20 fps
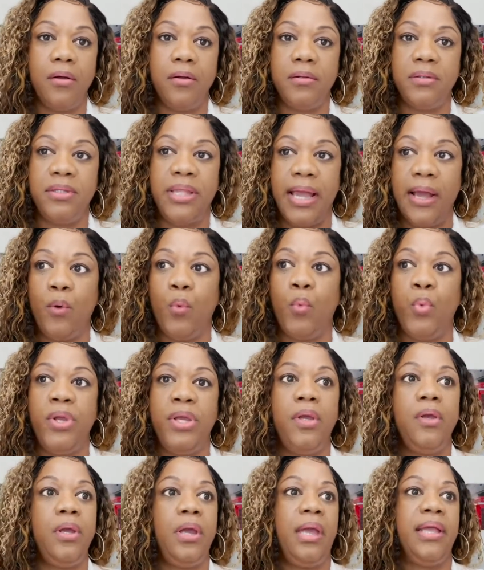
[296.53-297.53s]
that
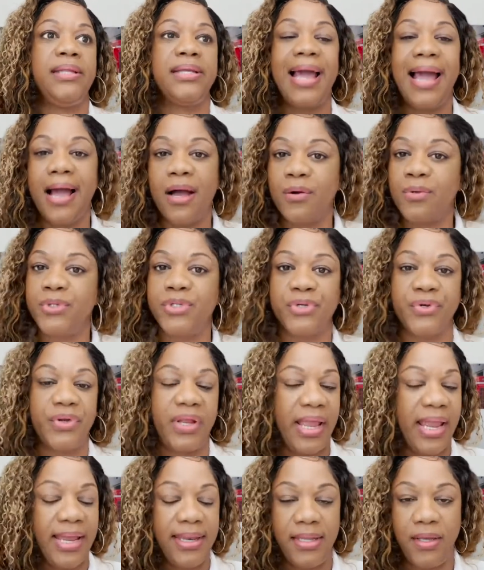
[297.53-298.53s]
we encountered
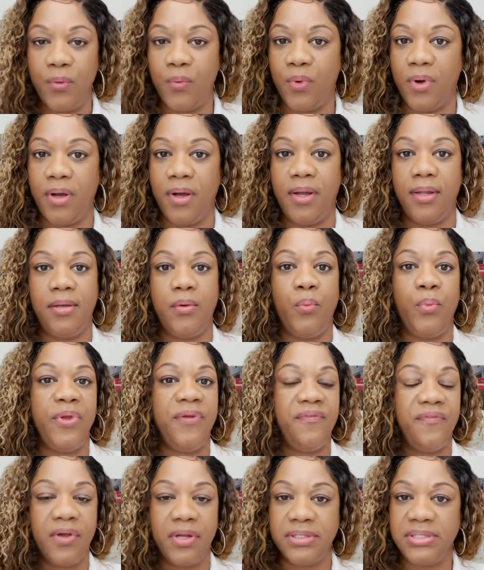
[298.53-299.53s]
anyone, we
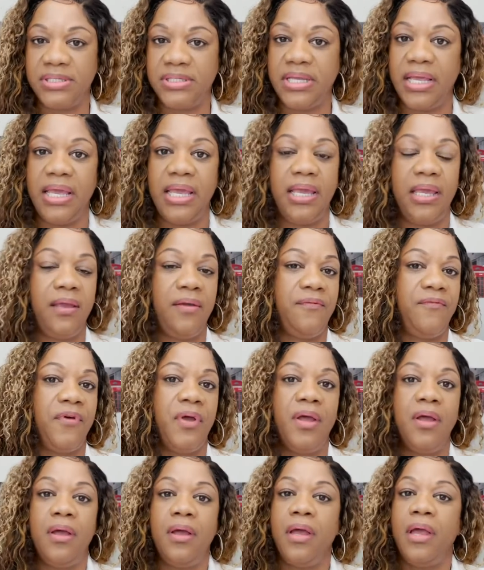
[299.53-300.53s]
felt safe.
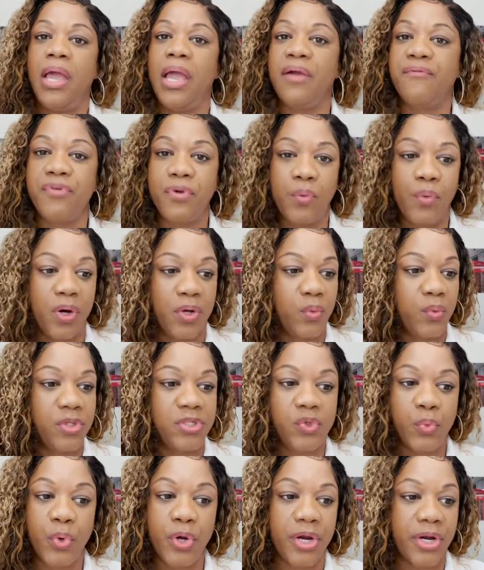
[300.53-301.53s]
Everyone
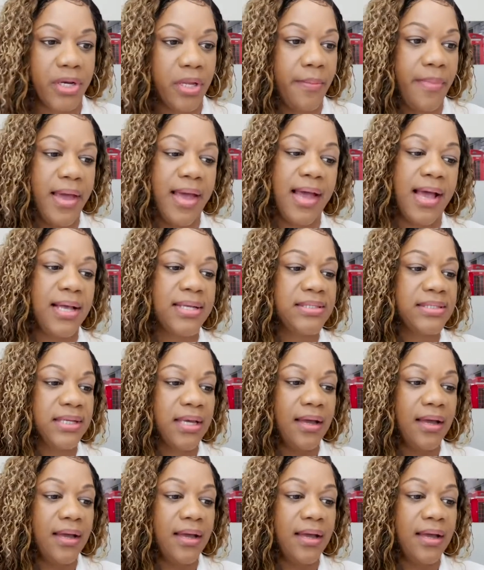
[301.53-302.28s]
was wearing a mask.